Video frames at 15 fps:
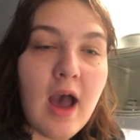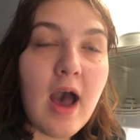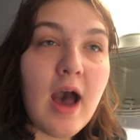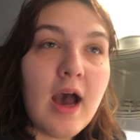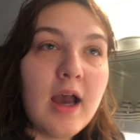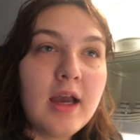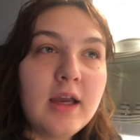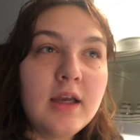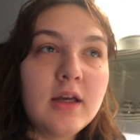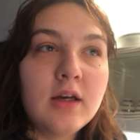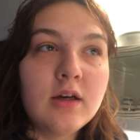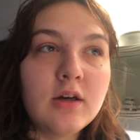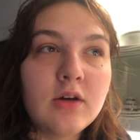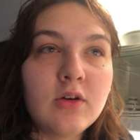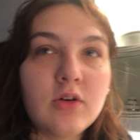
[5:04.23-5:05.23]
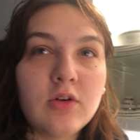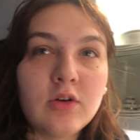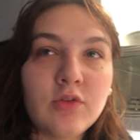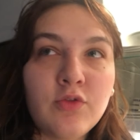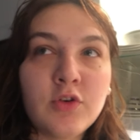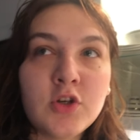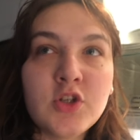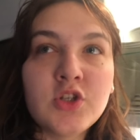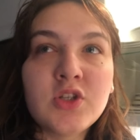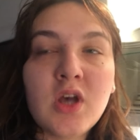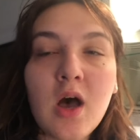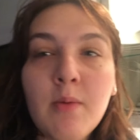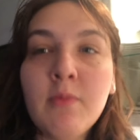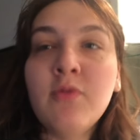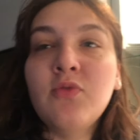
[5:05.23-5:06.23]
I for
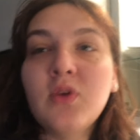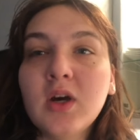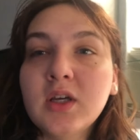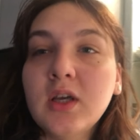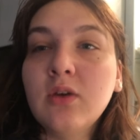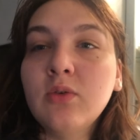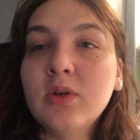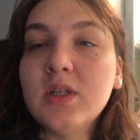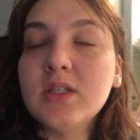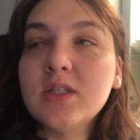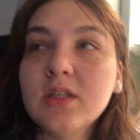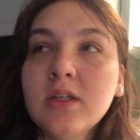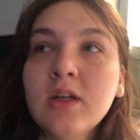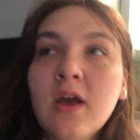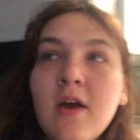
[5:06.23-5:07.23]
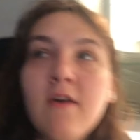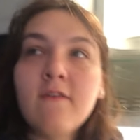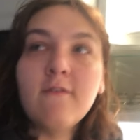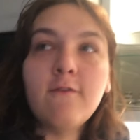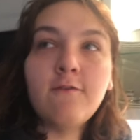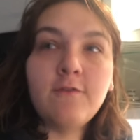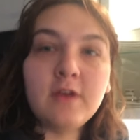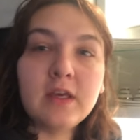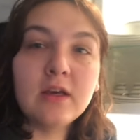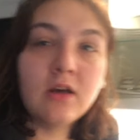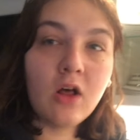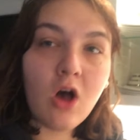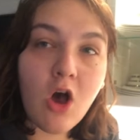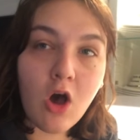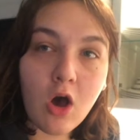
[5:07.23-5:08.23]
some fucking reason
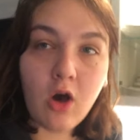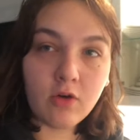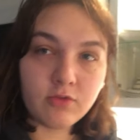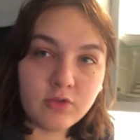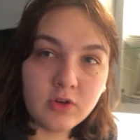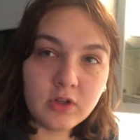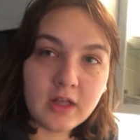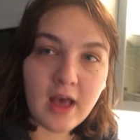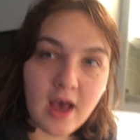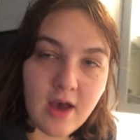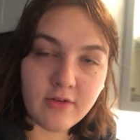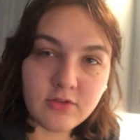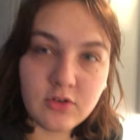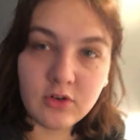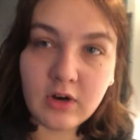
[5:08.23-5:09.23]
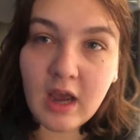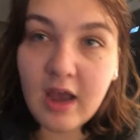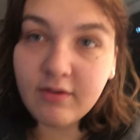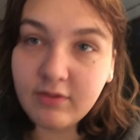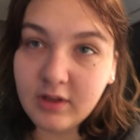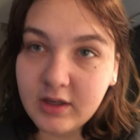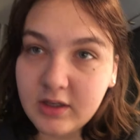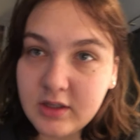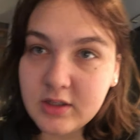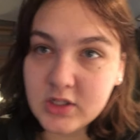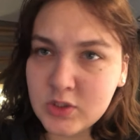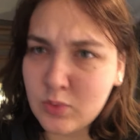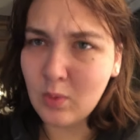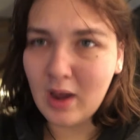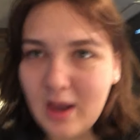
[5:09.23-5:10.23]
feel awful after I've like
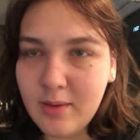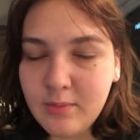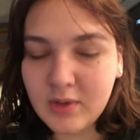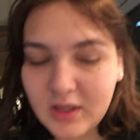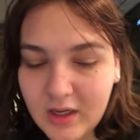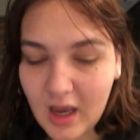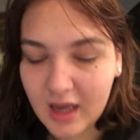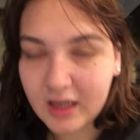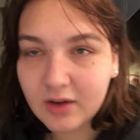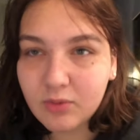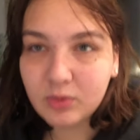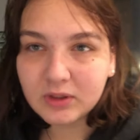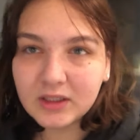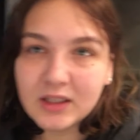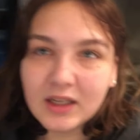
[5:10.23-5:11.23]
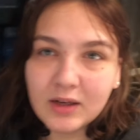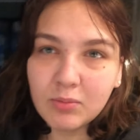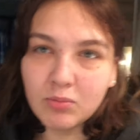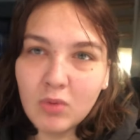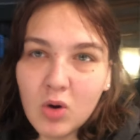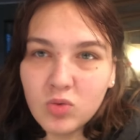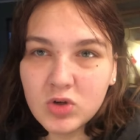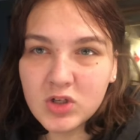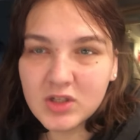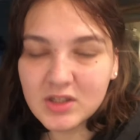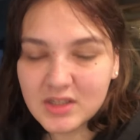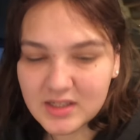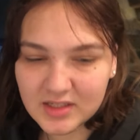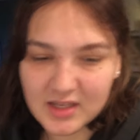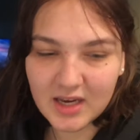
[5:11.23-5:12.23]
swam. Like I get really like motion
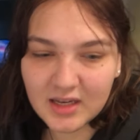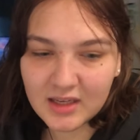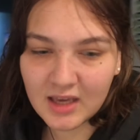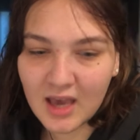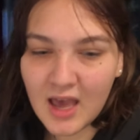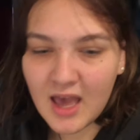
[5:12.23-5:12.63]
sick